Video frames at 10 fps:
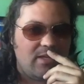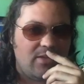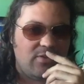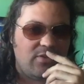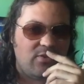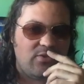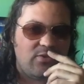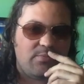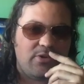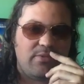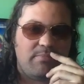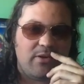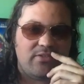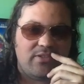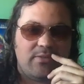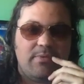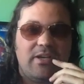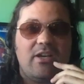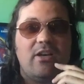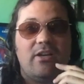it was pretty embarrassing. It's like,
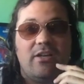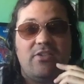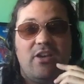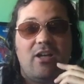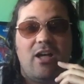but at least